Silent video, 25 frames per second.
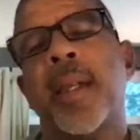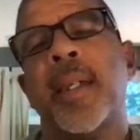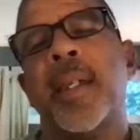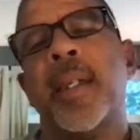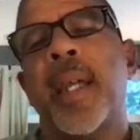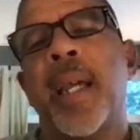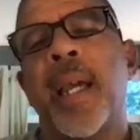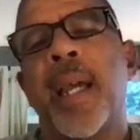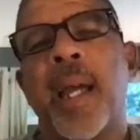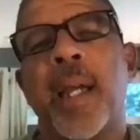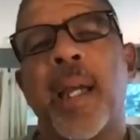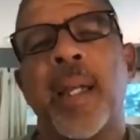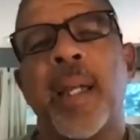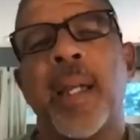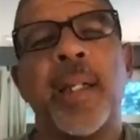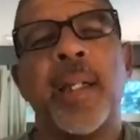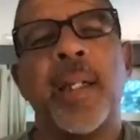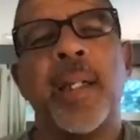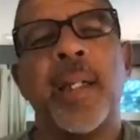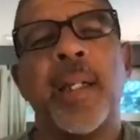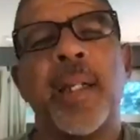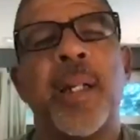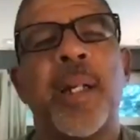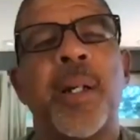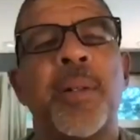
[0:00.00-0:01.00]
Yeah, you
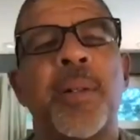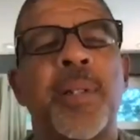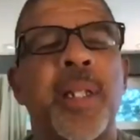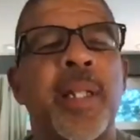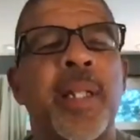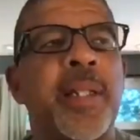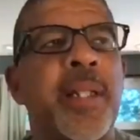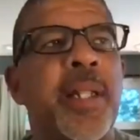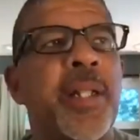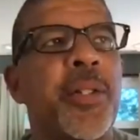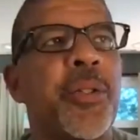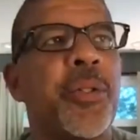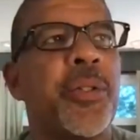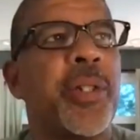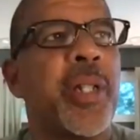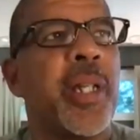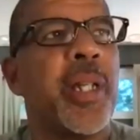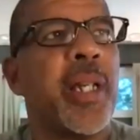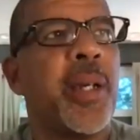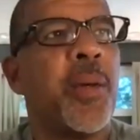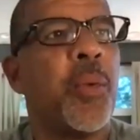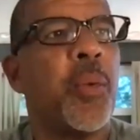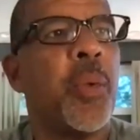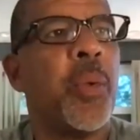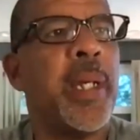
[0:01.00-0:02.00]
know, it's
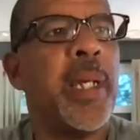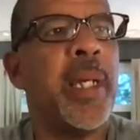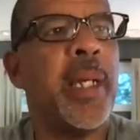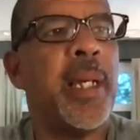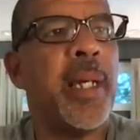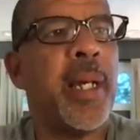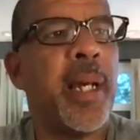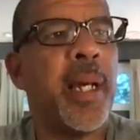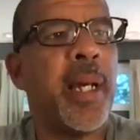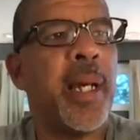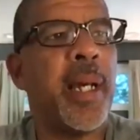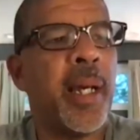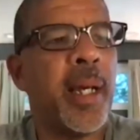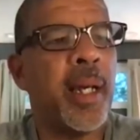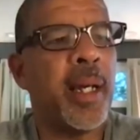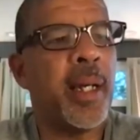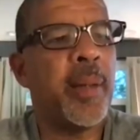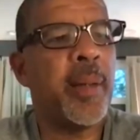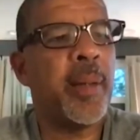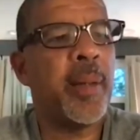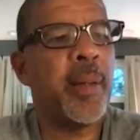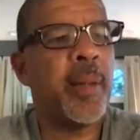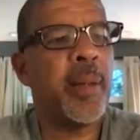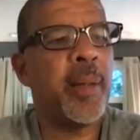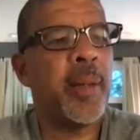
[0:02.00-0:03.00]
interesting. We
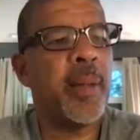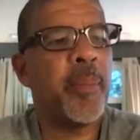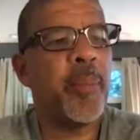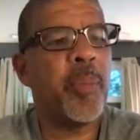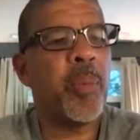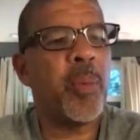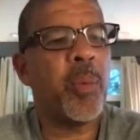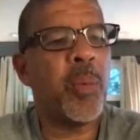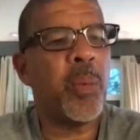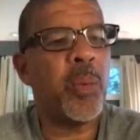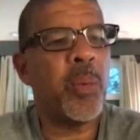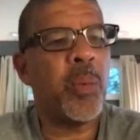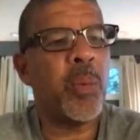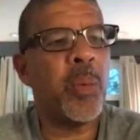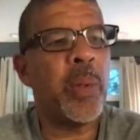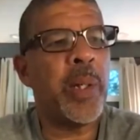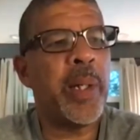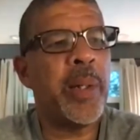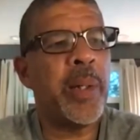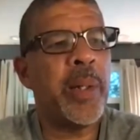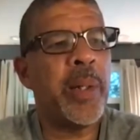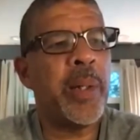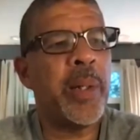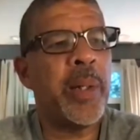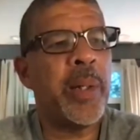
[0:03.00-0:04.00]

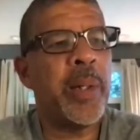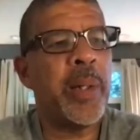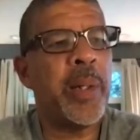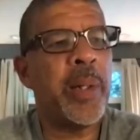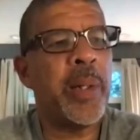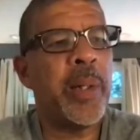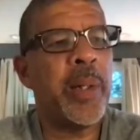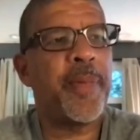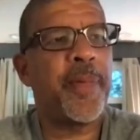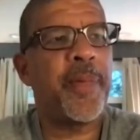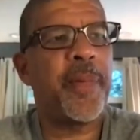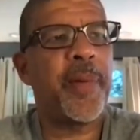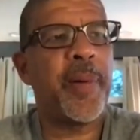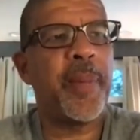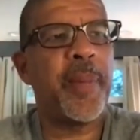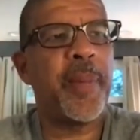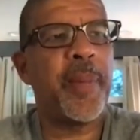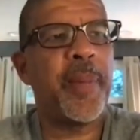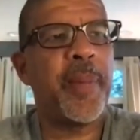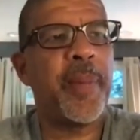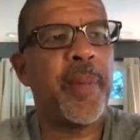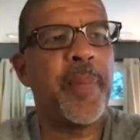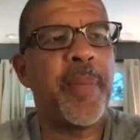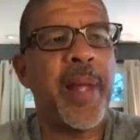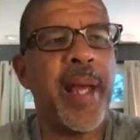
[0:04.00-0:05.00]
were freed up
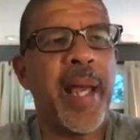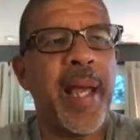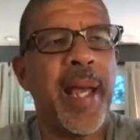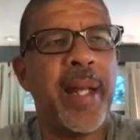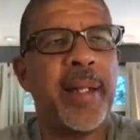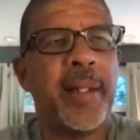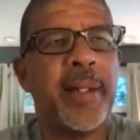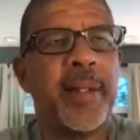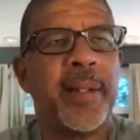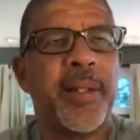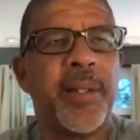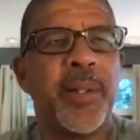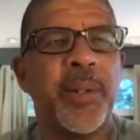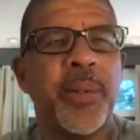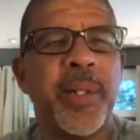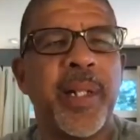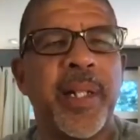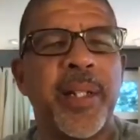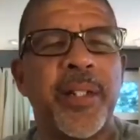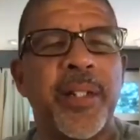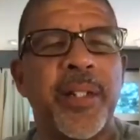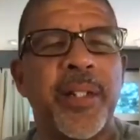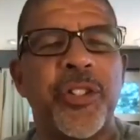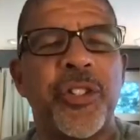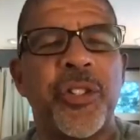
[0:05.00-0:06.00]
from that
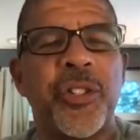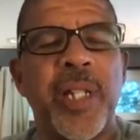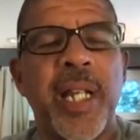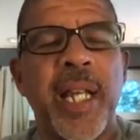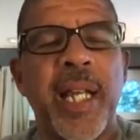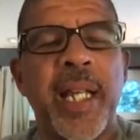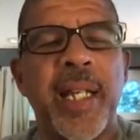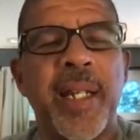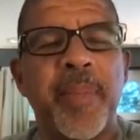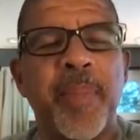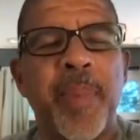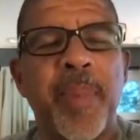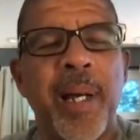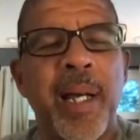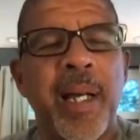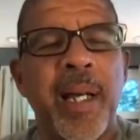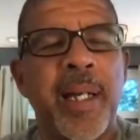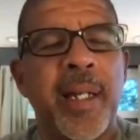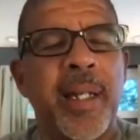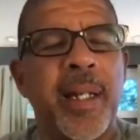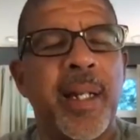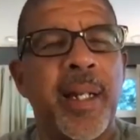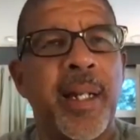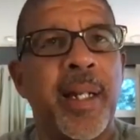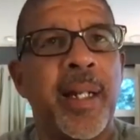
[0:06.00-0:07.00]
to an extent
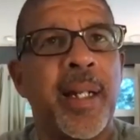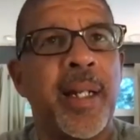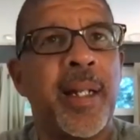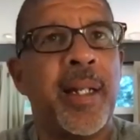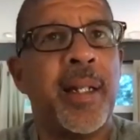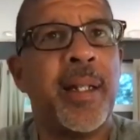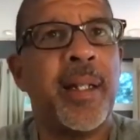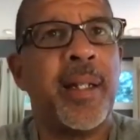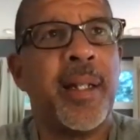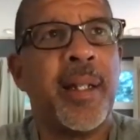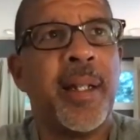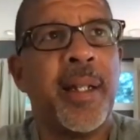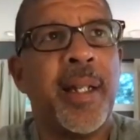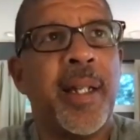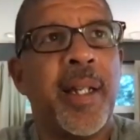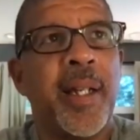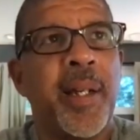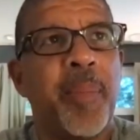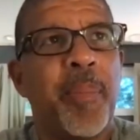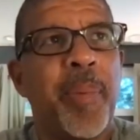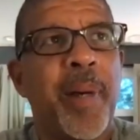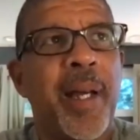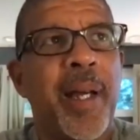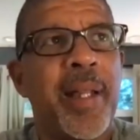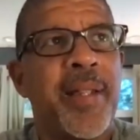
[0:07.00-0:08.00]
by
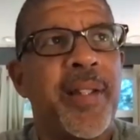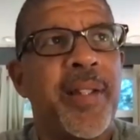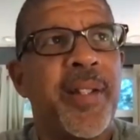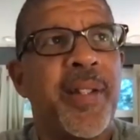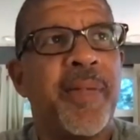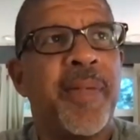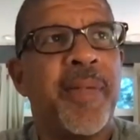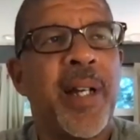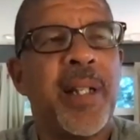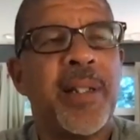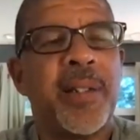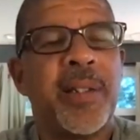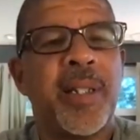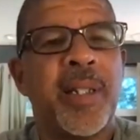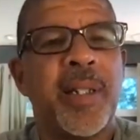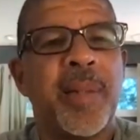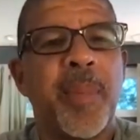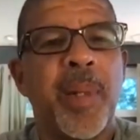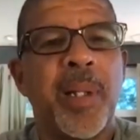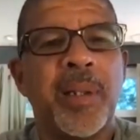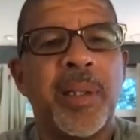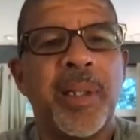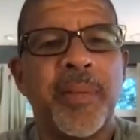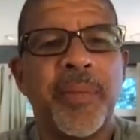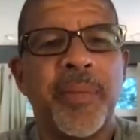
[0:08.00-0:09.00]
the device of the
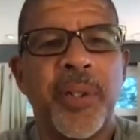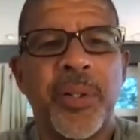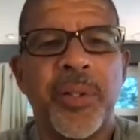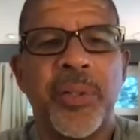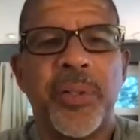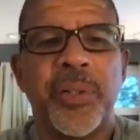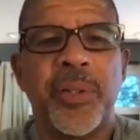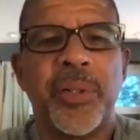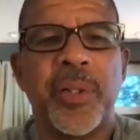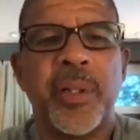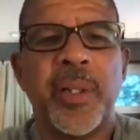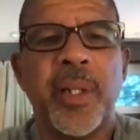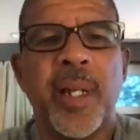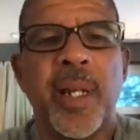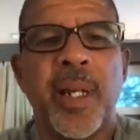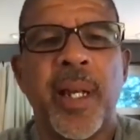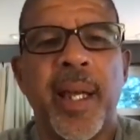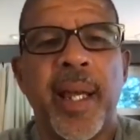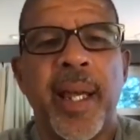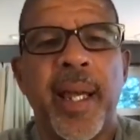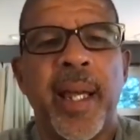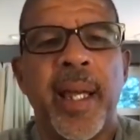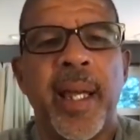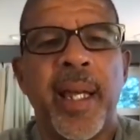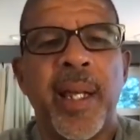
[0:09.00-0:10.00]
multiverse.
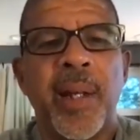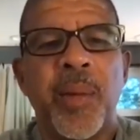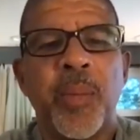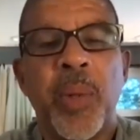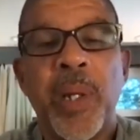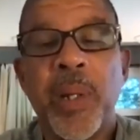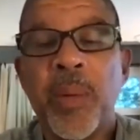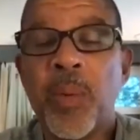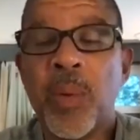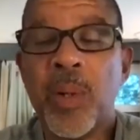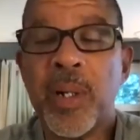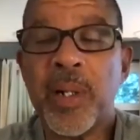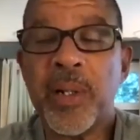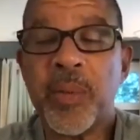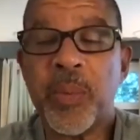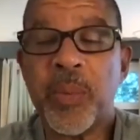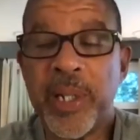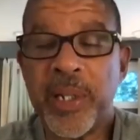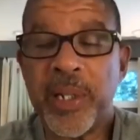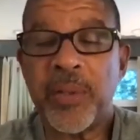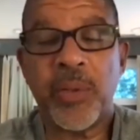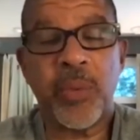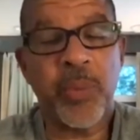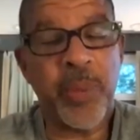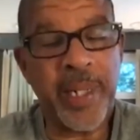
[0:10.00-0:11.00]
And we
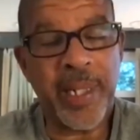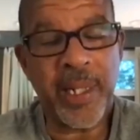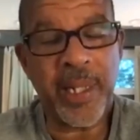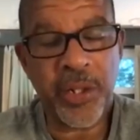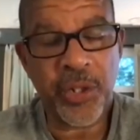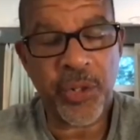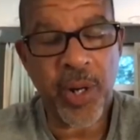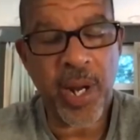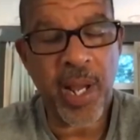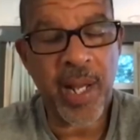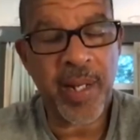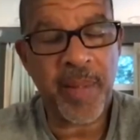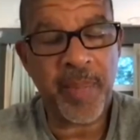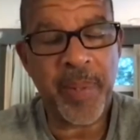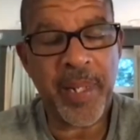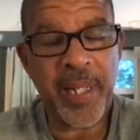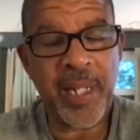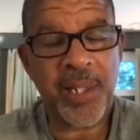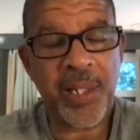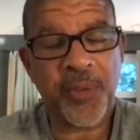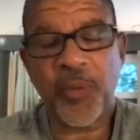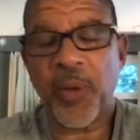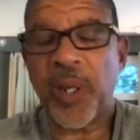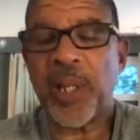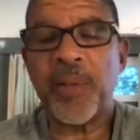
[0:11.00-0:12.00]
did try to be
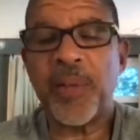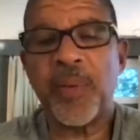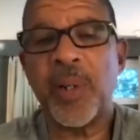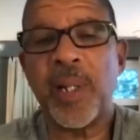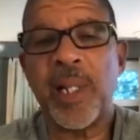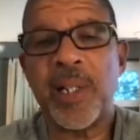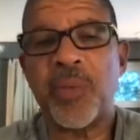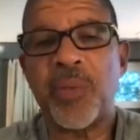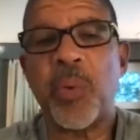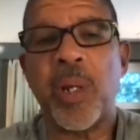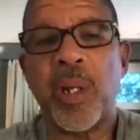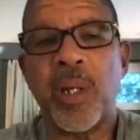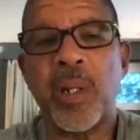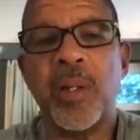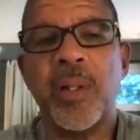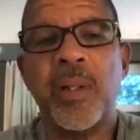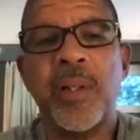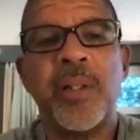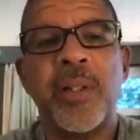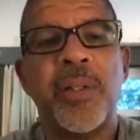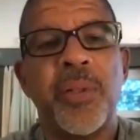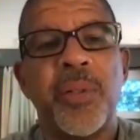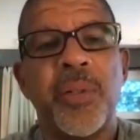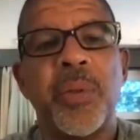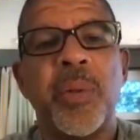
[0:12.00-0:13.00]
as faithful as we
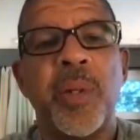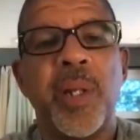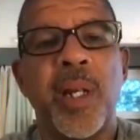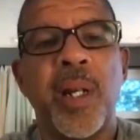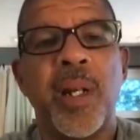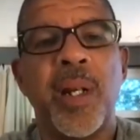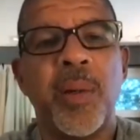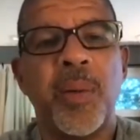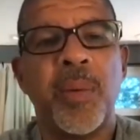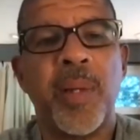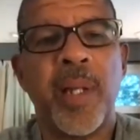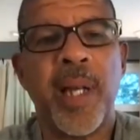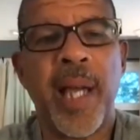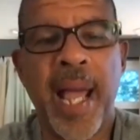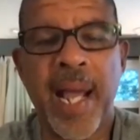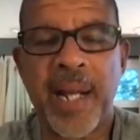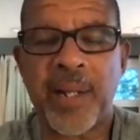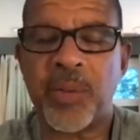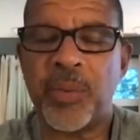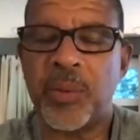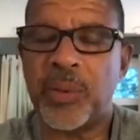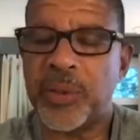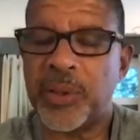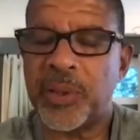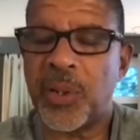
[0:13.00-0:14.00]
could to, you know, the
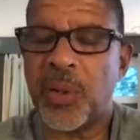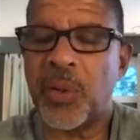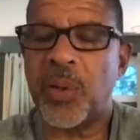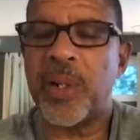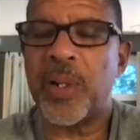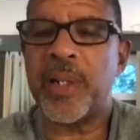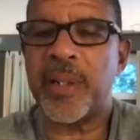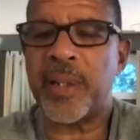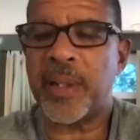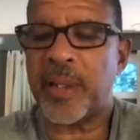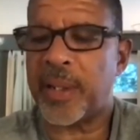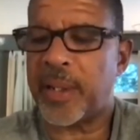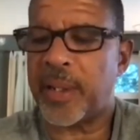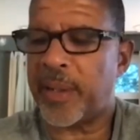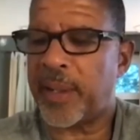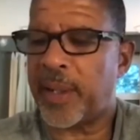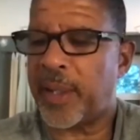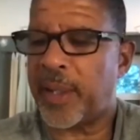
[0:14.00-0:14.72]
actual stories